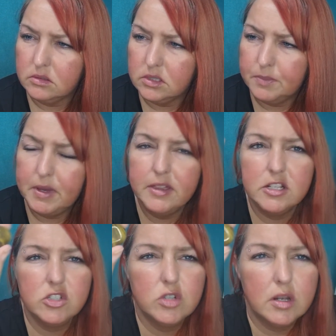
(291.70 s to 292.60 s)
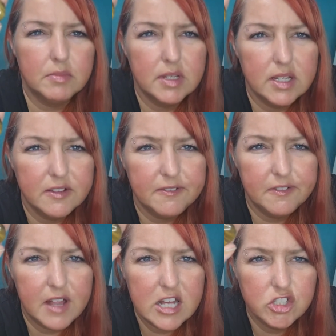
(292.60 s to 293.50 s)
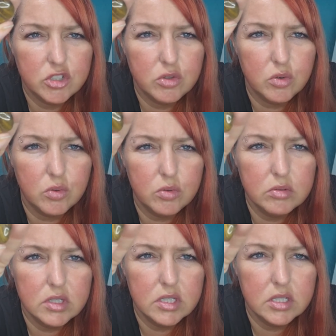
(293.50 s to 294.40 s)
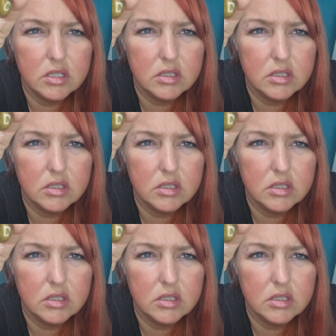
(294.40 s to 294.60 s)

the bit that's normally like flashing gold